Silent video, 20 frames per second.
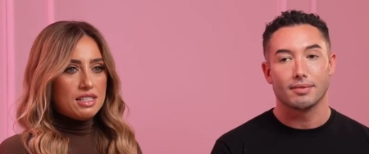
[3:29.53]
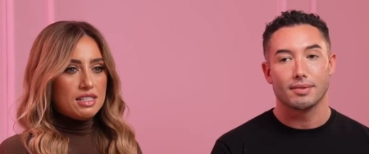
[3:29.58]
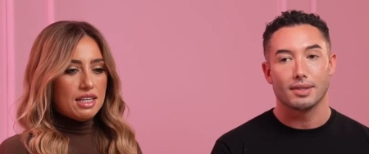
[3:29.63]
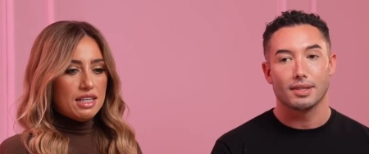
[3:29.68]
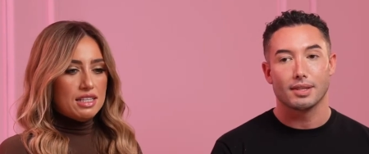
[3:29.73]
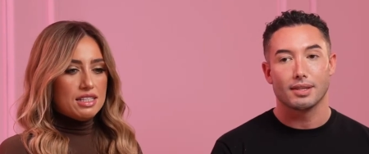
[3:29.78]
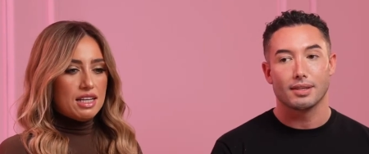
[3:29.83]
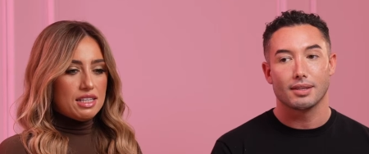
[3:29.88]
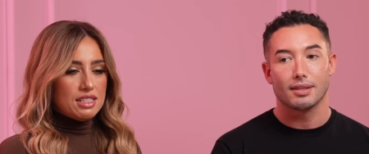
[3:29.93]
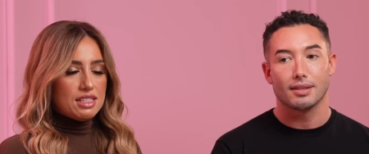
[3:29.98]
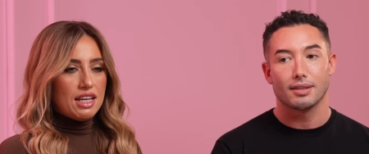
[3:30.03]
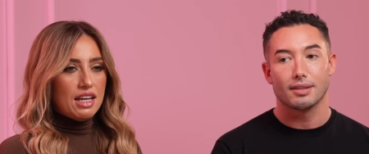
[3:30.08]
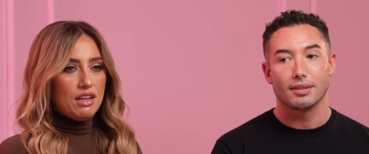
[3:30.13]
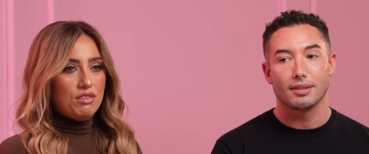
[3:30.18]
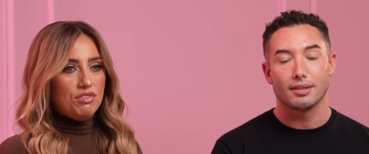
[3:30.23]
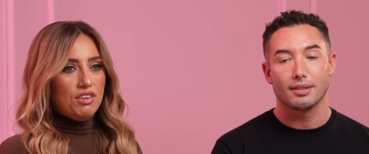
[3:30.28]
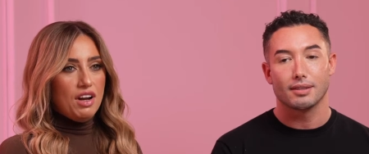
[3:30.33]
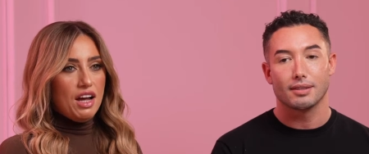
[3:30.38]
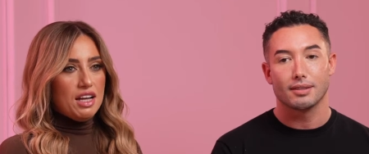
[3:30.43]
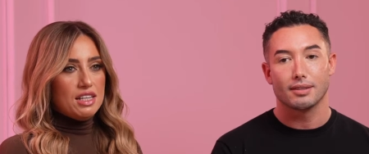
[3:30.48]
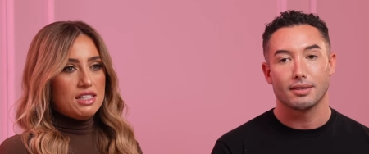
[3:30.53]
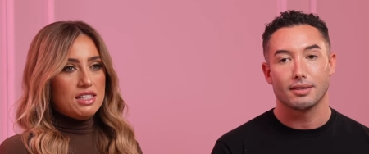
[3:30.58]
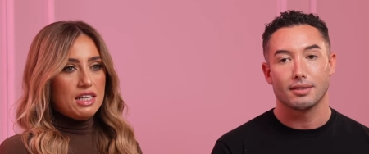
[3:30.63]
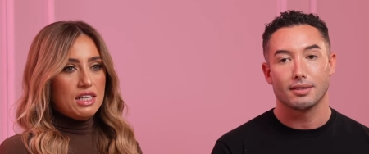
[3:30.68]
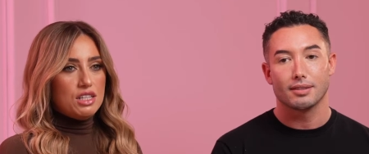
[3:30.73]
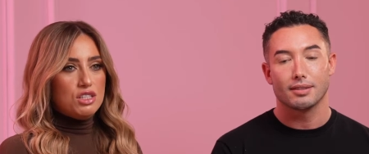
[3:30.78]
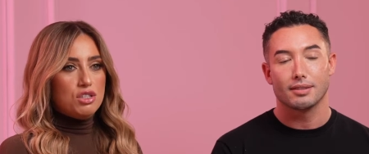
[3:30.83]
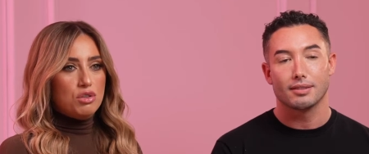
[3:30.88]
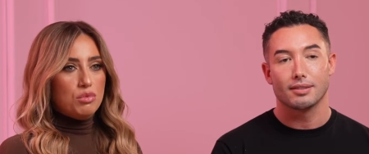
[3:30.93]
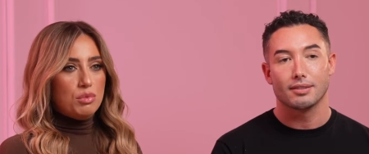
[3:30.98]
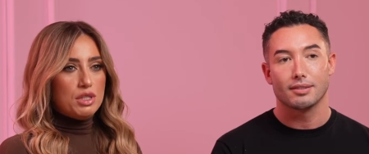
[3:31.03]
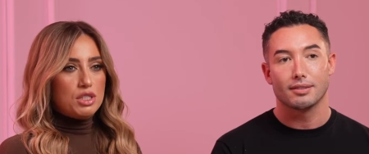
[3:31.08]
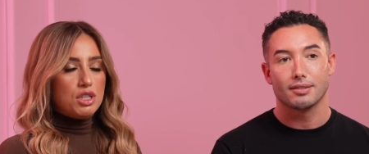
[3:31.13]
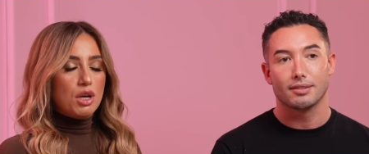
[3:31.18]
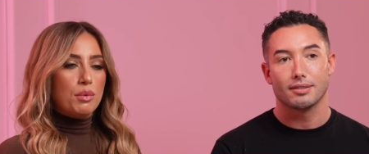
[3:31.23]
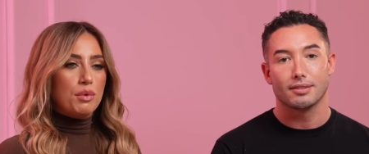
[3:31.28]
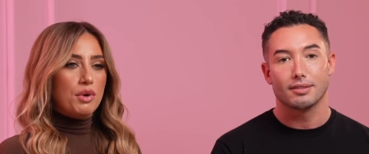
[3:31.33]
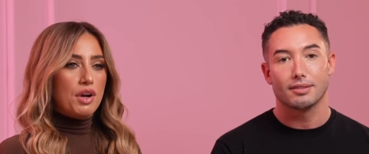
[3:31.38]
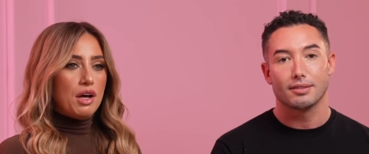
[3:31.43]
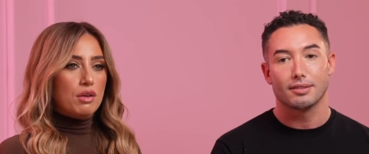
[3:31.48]
Speaker 1: like dedicate Fridays, so we'd go
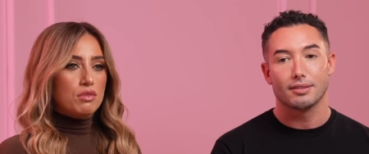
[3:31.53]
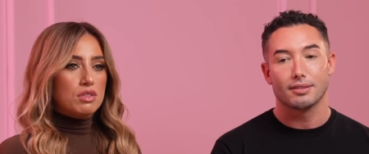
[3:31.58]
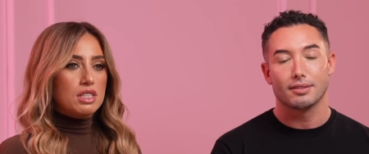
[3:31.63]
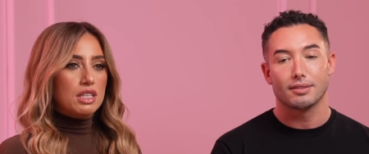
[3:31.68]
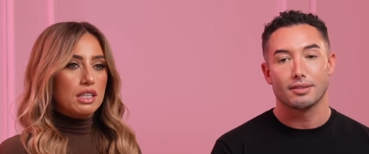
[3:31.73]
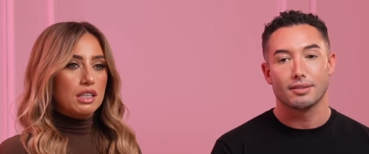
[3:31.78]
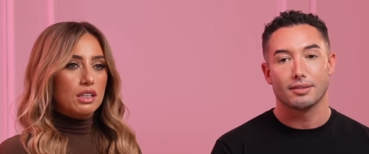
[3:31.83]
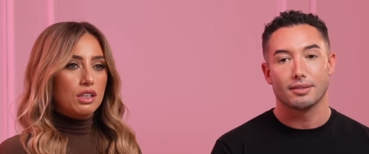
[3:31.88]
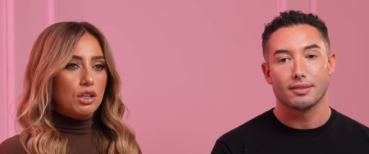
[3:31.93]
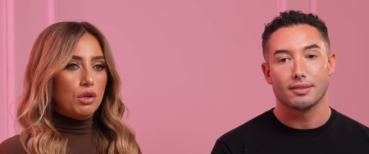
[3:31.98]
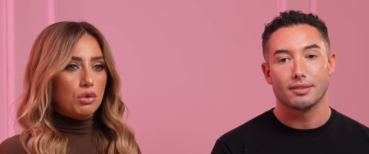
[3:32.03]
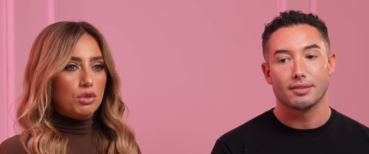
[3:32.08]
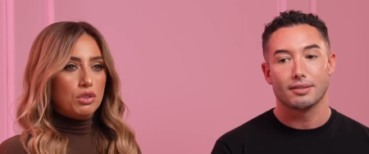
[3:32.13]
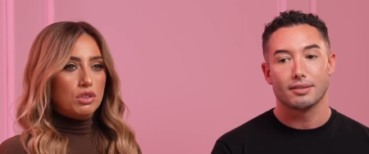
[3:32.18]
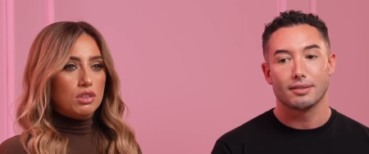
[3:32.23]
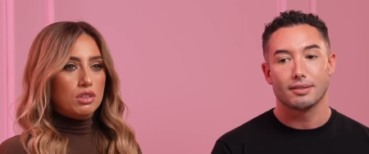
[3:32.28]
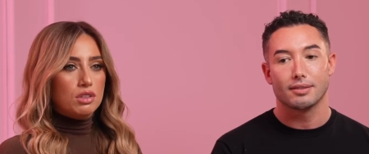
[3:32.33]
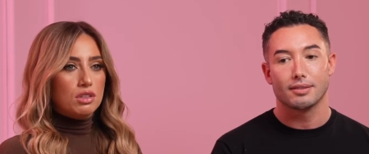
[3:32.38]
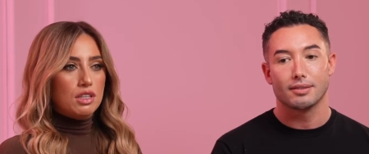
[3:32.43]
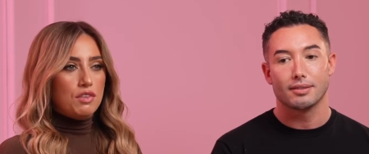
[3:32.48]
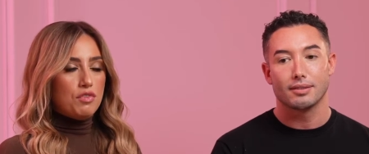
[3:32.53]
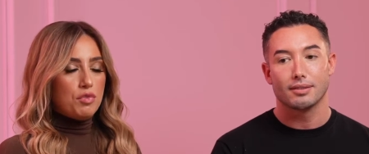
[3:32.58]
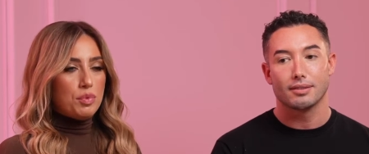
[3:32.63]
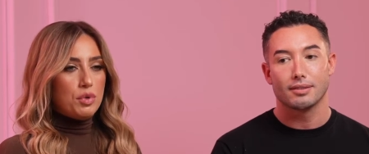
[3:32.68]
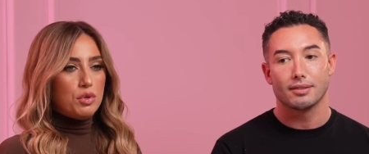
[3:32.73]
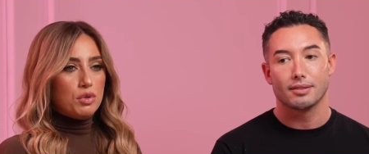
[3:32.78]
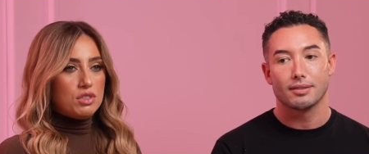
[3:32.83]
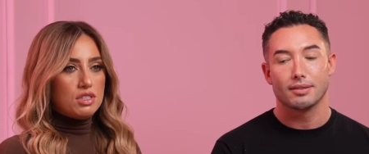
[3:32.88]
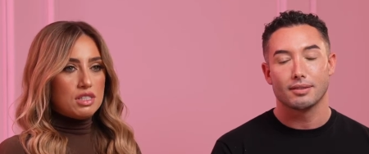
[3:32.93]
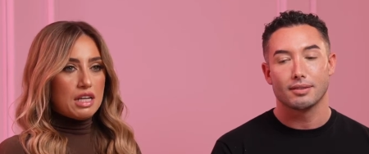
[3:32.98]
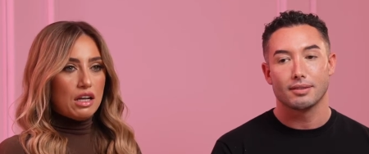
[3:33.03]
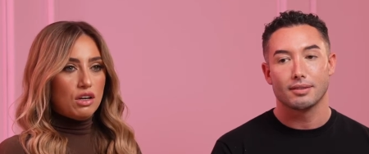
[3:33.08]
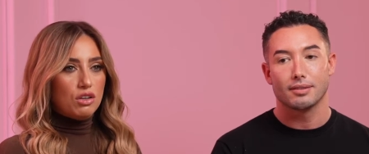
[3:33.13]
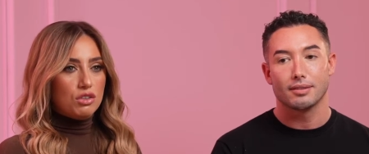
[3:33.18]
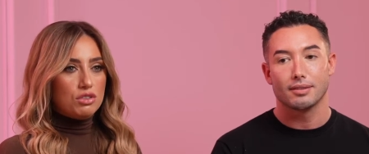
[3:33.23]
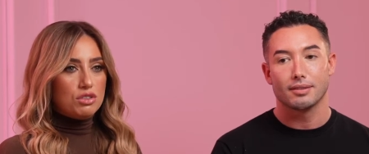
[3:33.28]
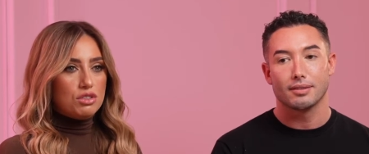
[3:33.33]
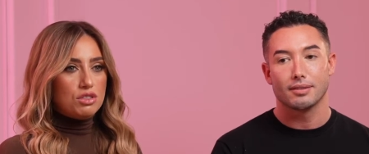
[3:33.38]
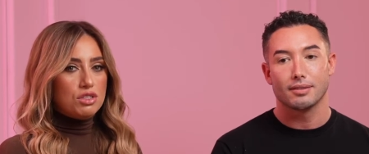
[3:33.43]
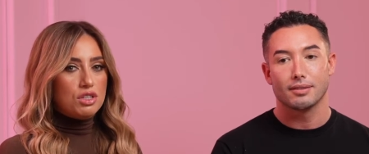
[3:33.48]
around to local Liverpool
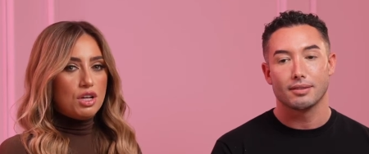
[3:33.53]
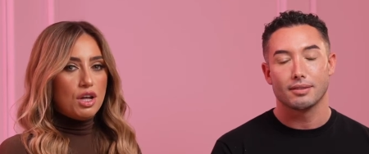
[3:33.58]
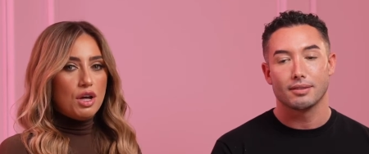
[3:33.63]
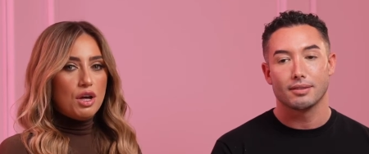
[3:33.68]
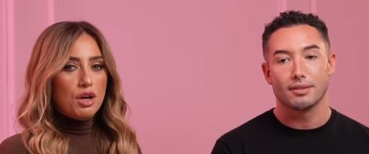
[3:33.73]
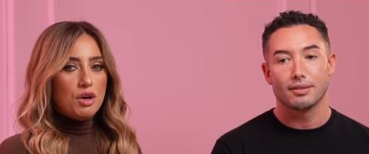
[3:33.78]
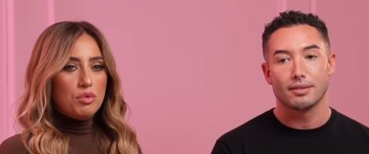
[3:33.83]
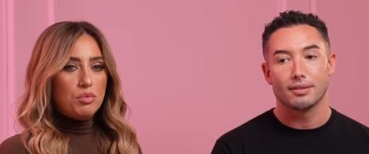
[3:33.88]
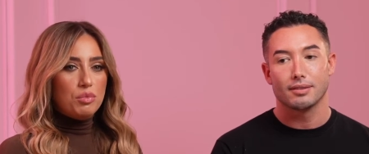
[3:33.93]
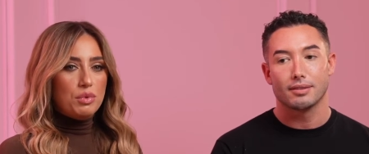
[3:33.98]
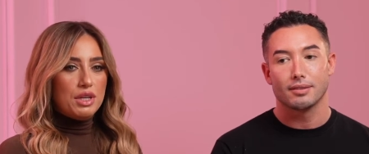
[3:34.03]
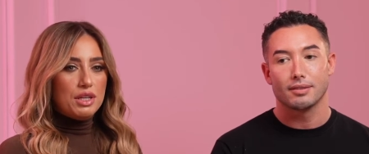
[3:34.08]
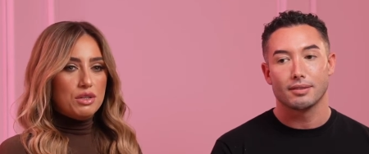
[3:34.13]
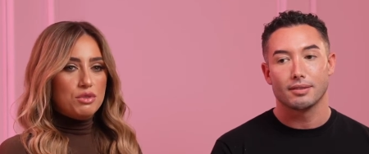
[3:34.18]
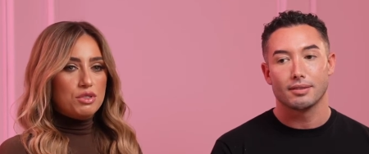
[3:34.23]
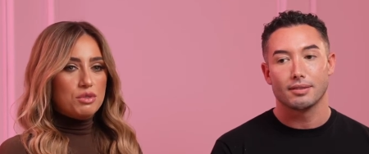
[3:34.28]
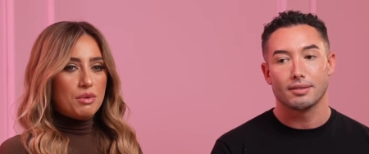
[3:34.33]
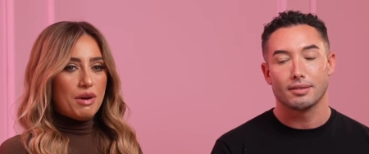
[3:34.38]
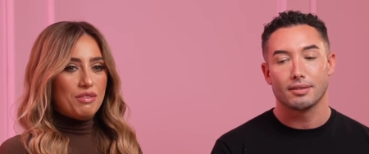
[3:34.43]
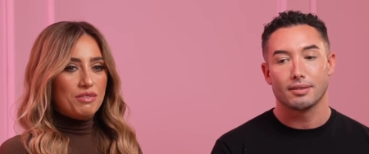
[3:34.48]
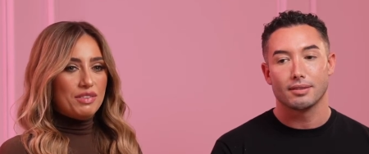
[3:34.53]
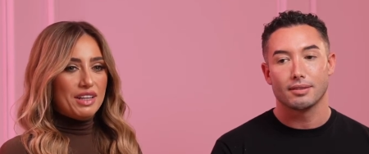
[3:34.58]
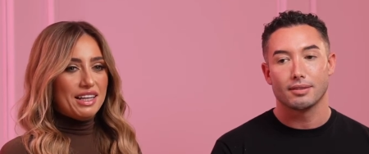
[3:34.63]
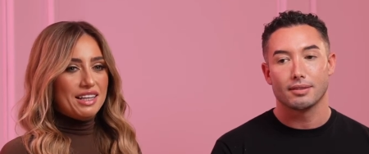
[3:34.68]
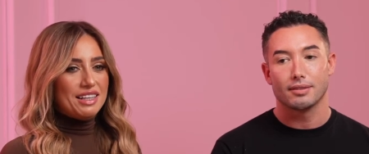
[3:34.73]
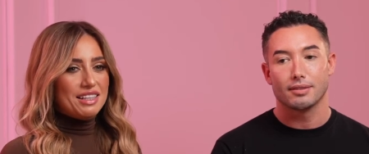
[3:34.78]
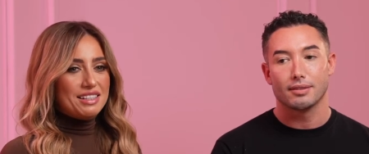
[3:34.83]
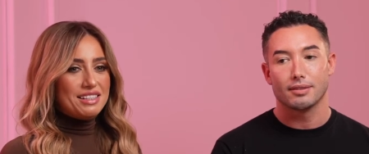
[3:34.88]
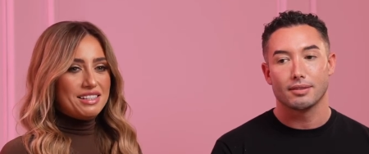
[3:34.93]
salons. We used to have like a